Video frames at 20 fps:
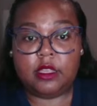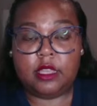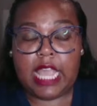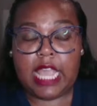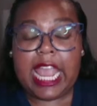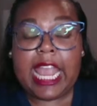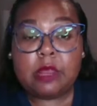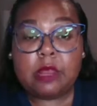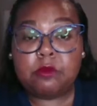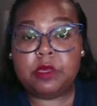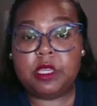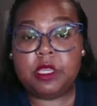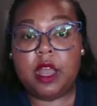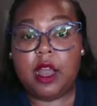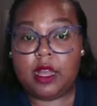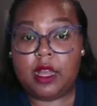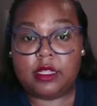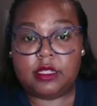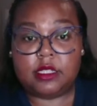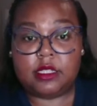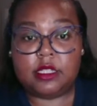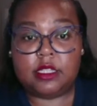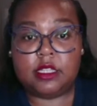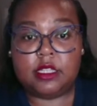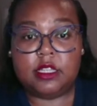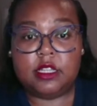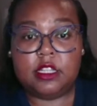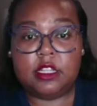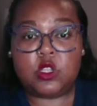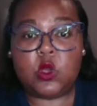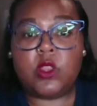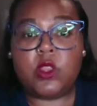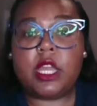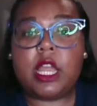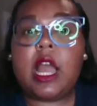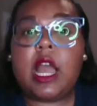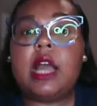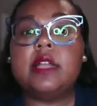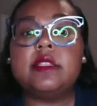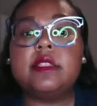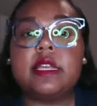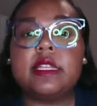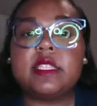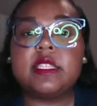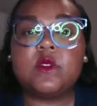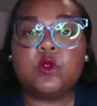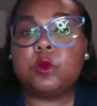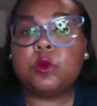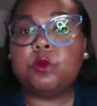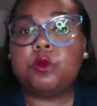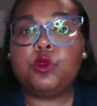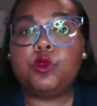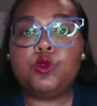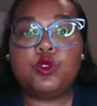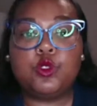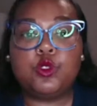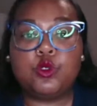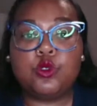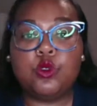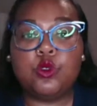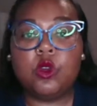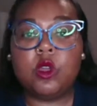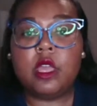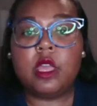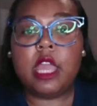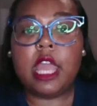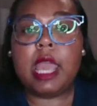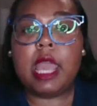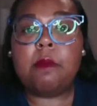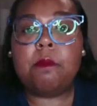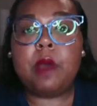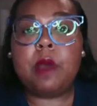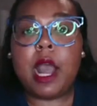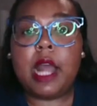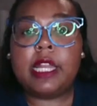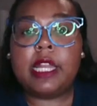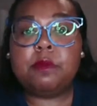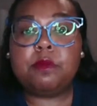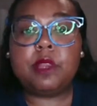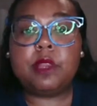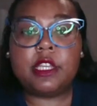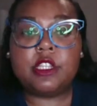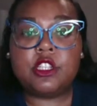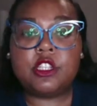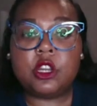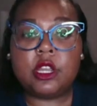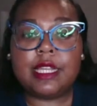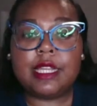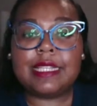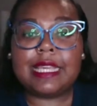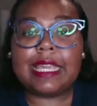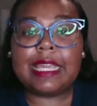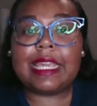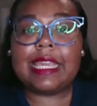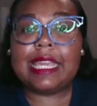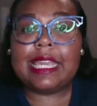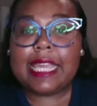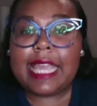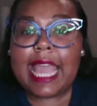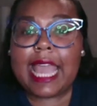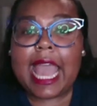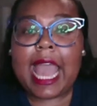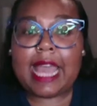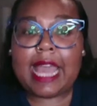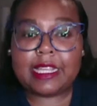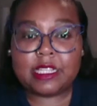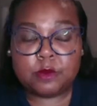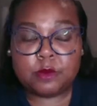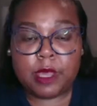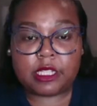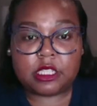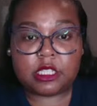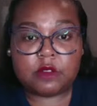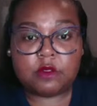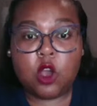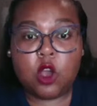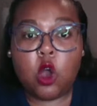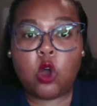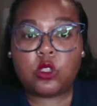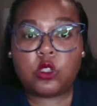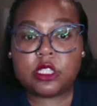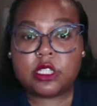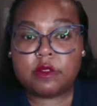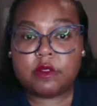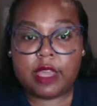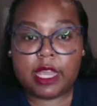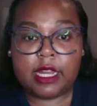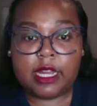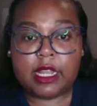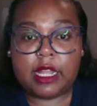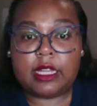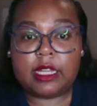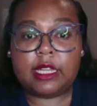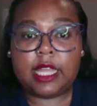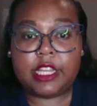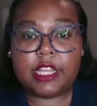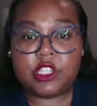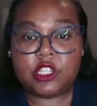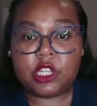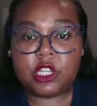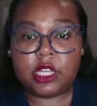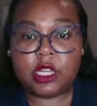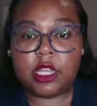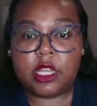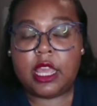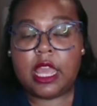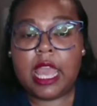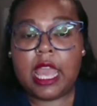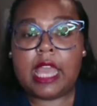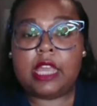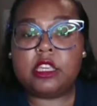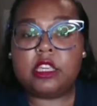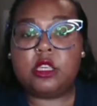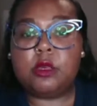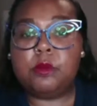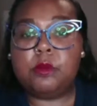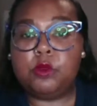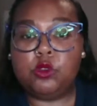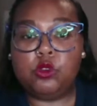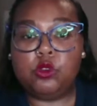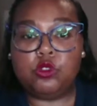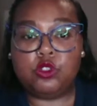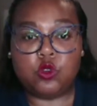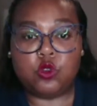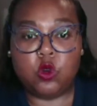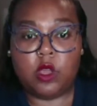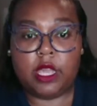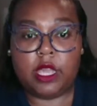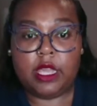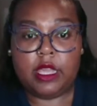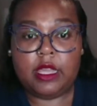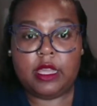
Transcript: and beyond. So in the context of Ubuntu, embodied pleasure is a key aspect of cultivating elation and communal joy.